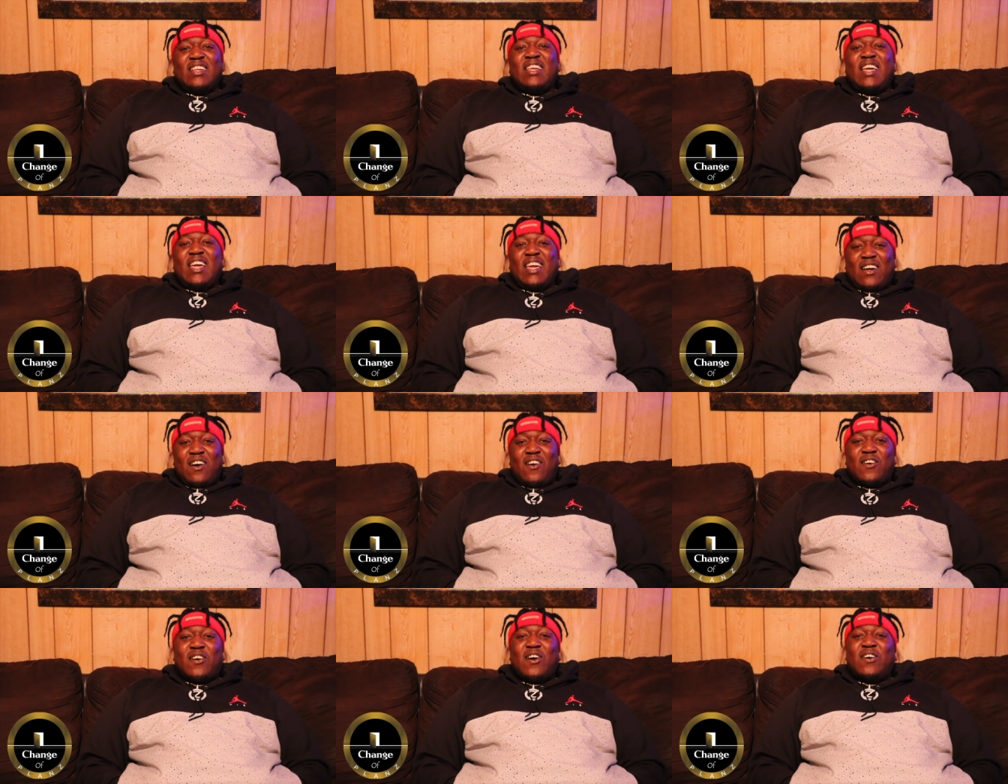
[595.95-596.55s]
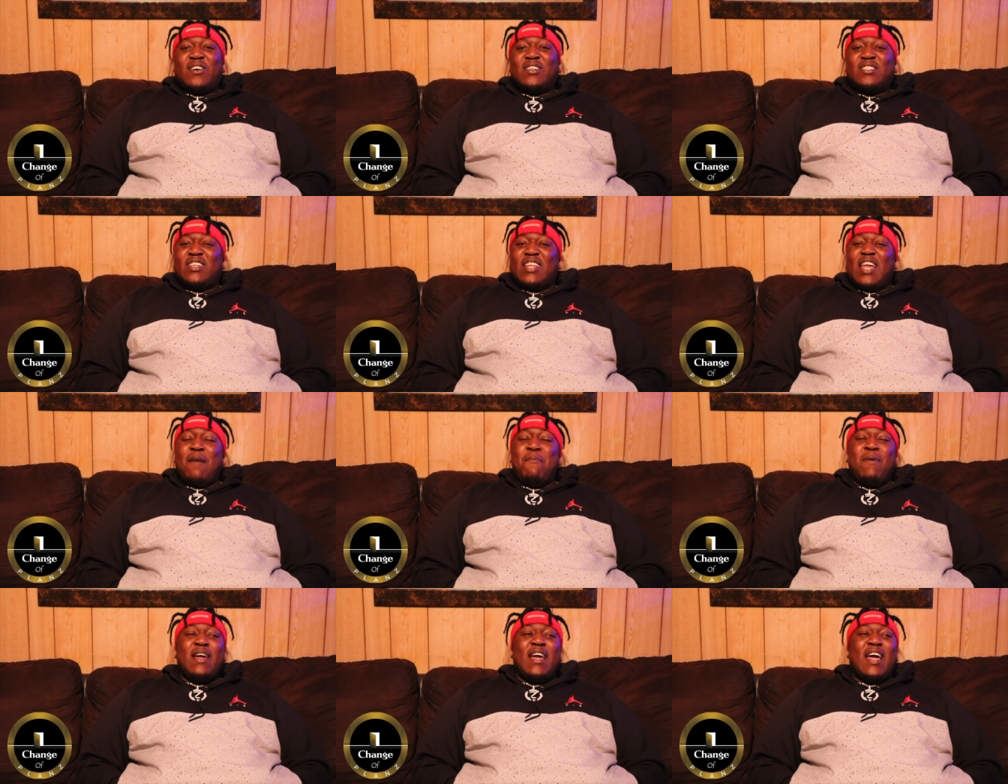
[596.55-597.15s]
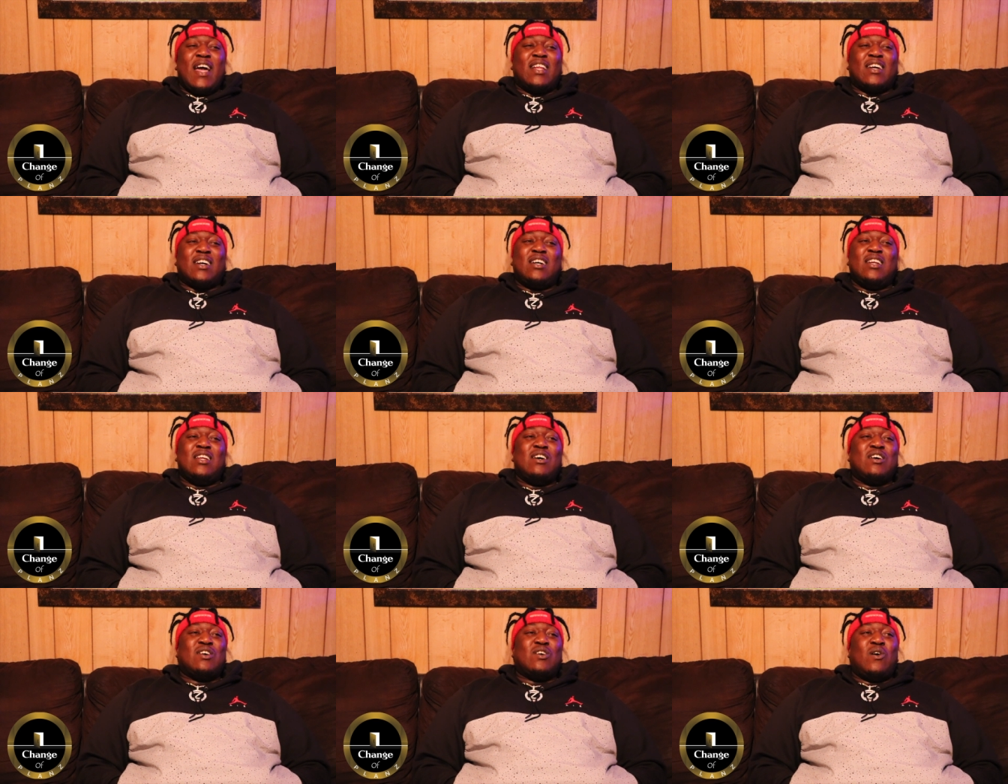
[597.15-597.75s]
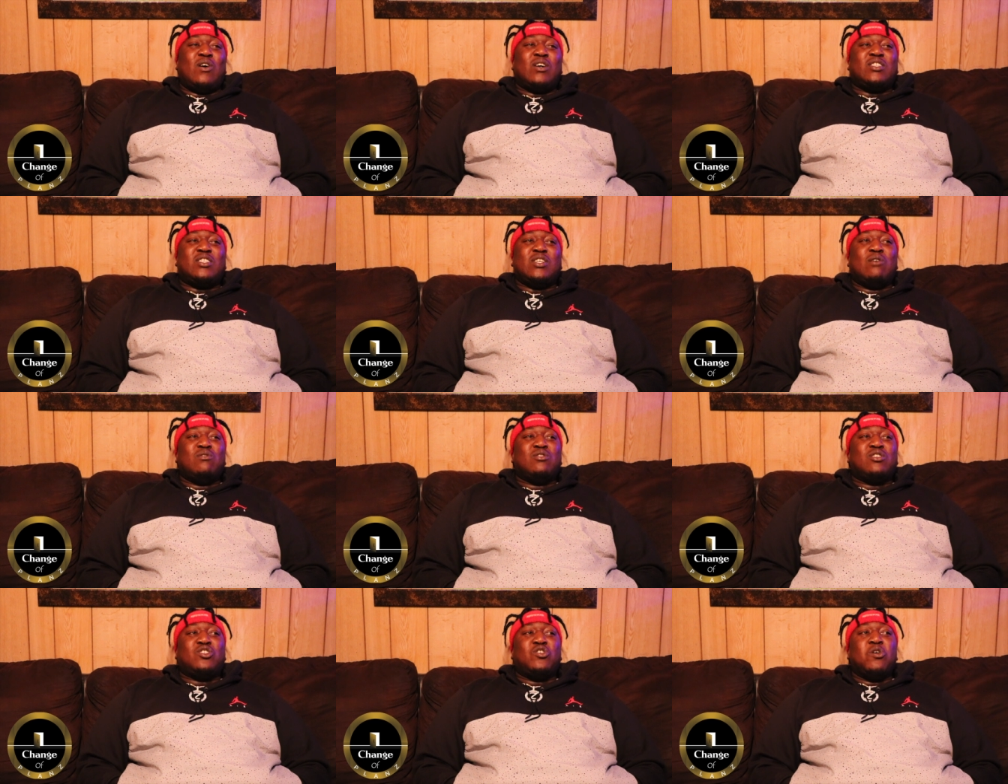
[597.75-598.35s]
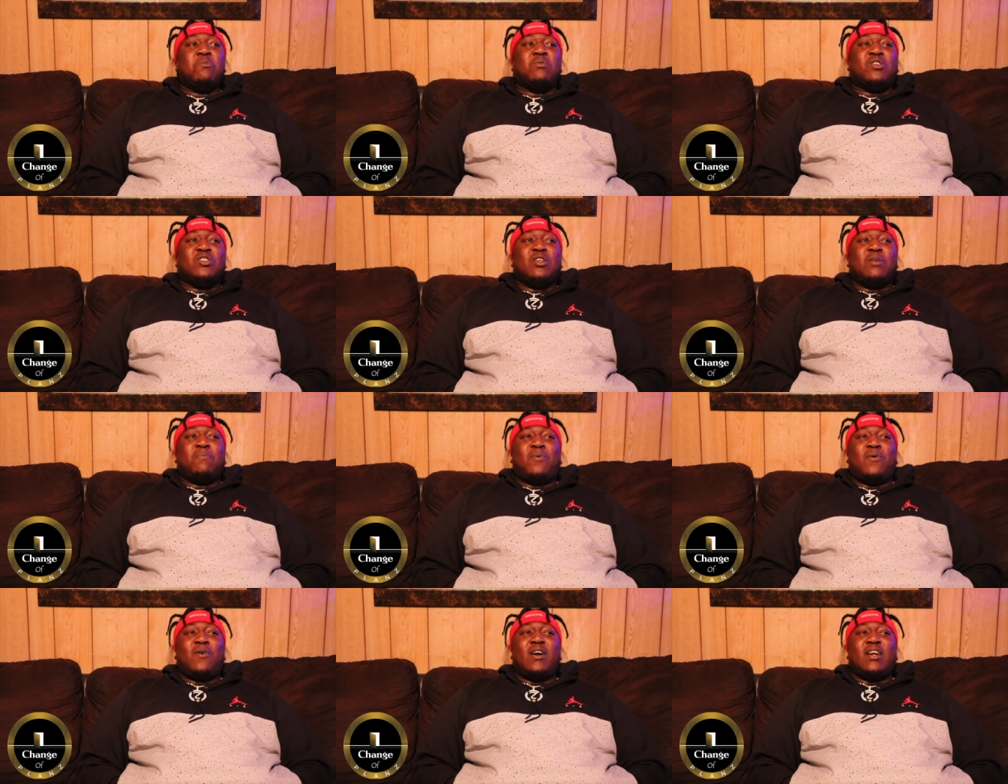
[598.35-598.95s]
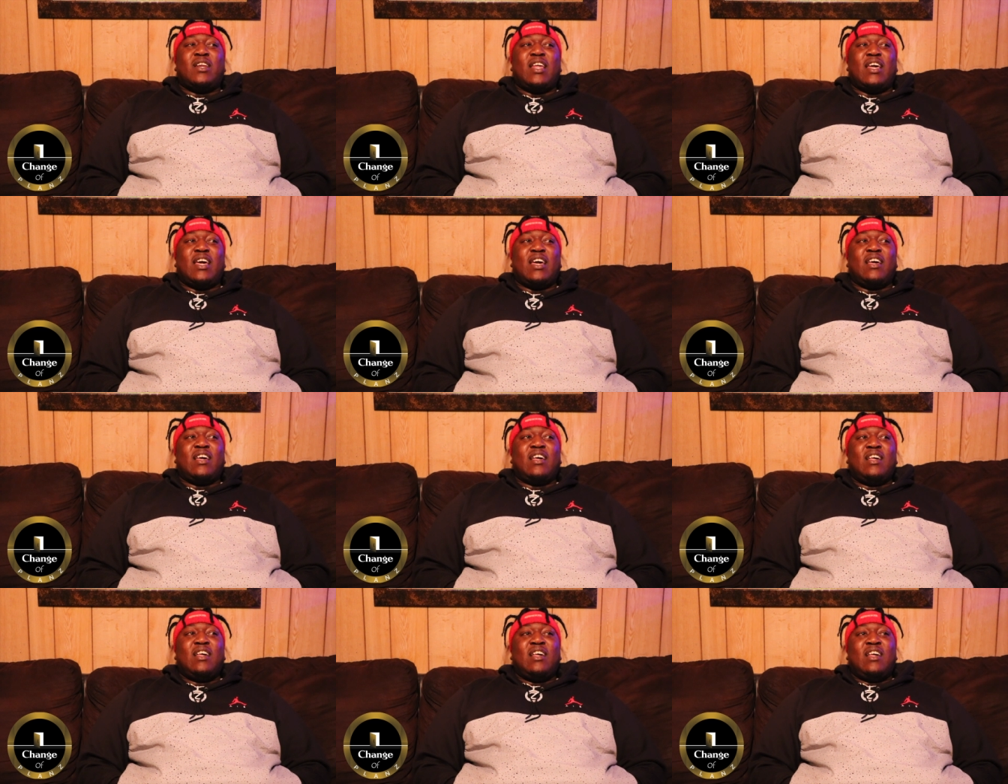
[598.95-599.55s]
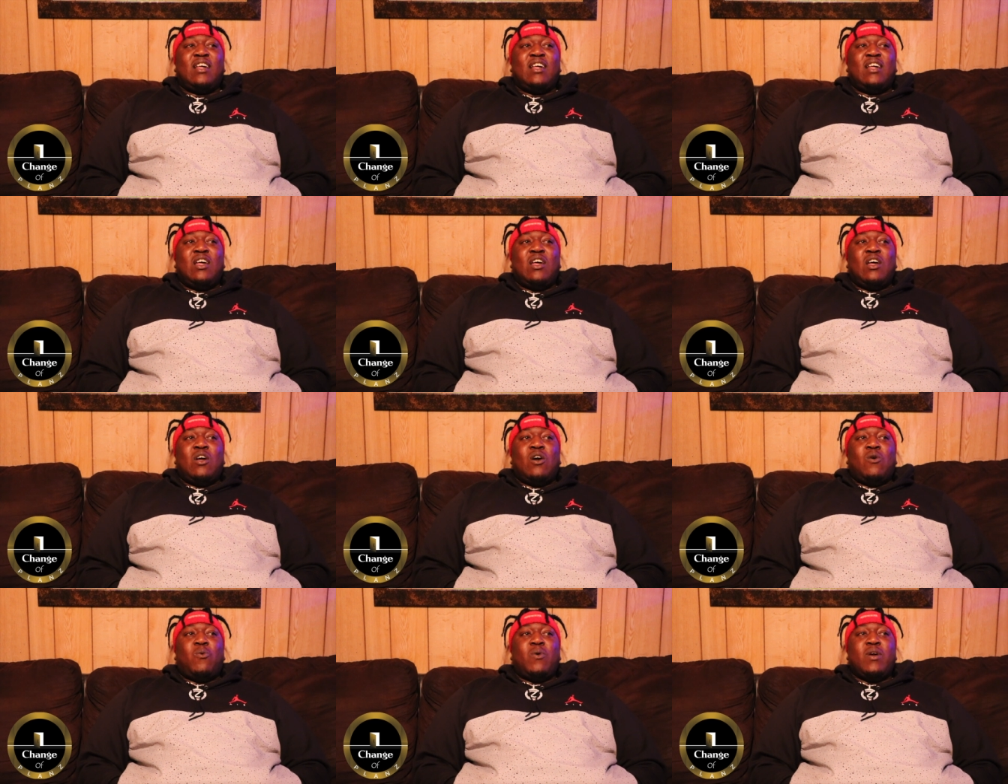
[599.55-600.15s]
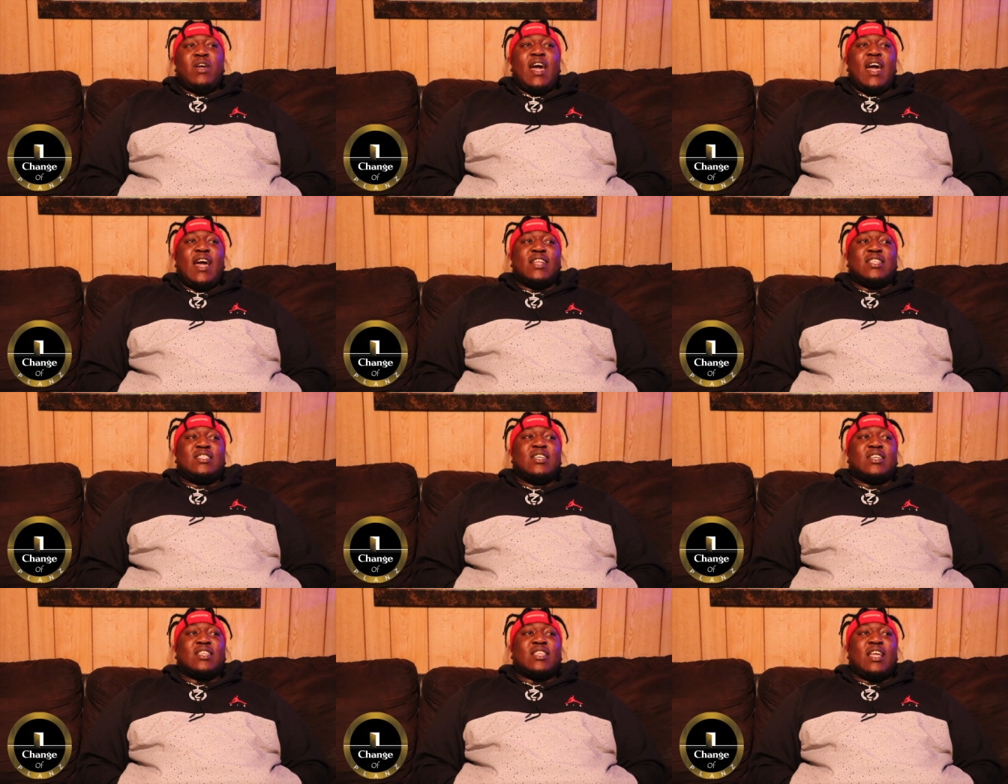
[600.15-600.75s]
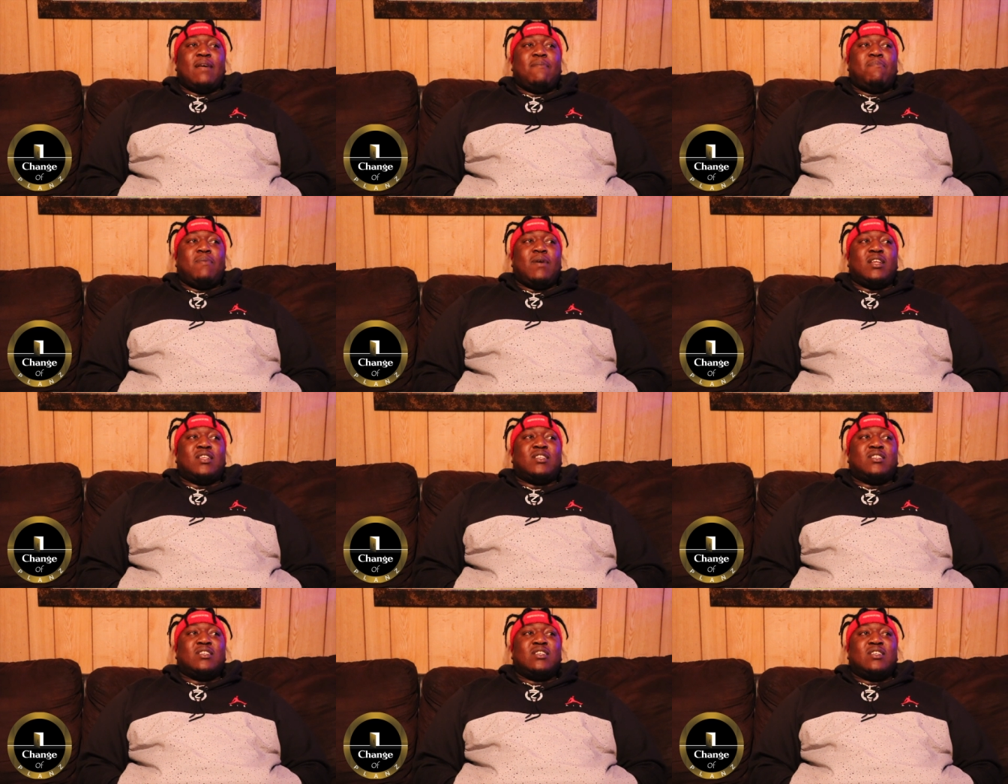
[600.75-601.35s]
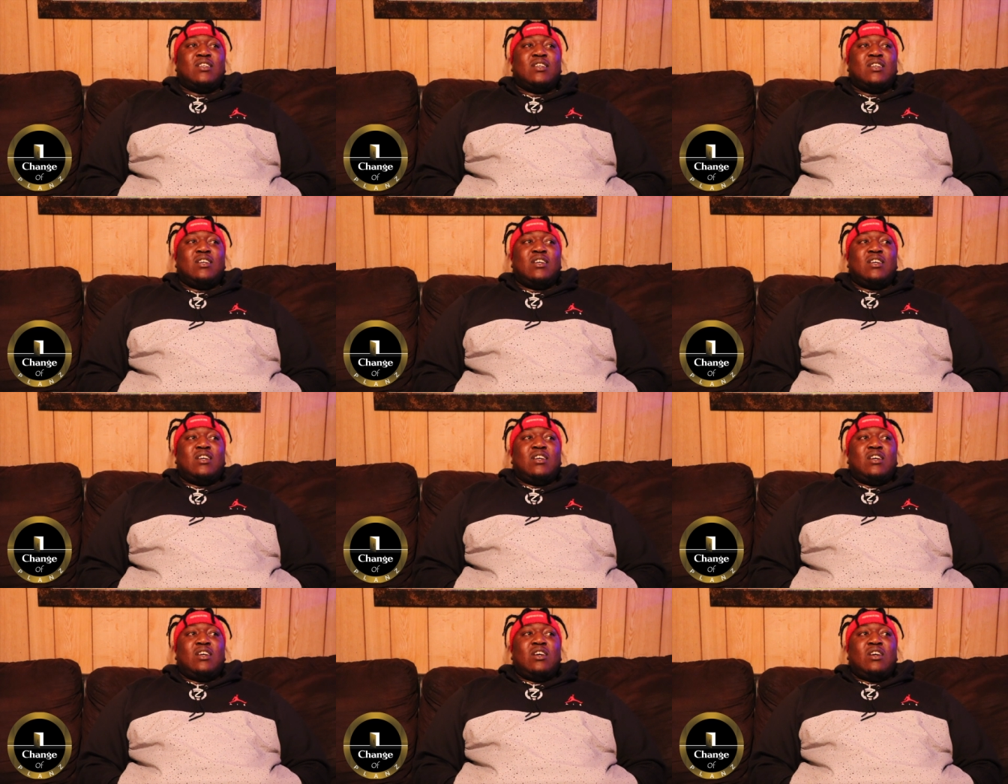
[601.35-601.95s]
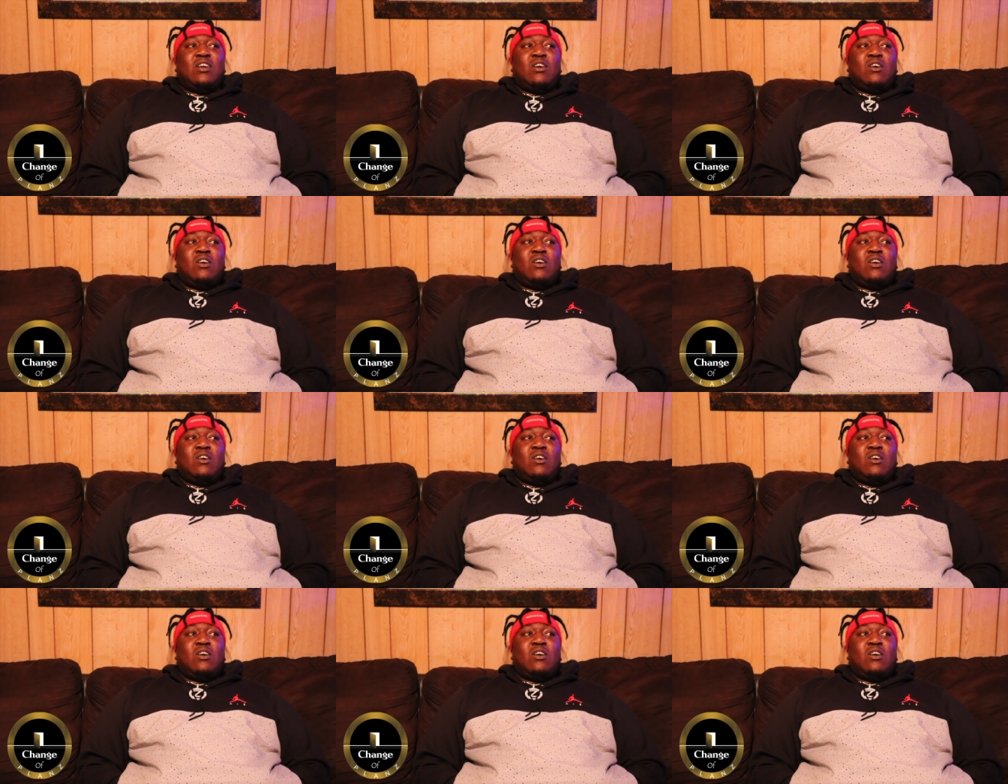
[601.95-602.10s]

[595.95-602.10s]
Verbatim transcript: Yeah, Coco. So that bitch had the club going so stupid to the point that we had took that bitch mm-hmm.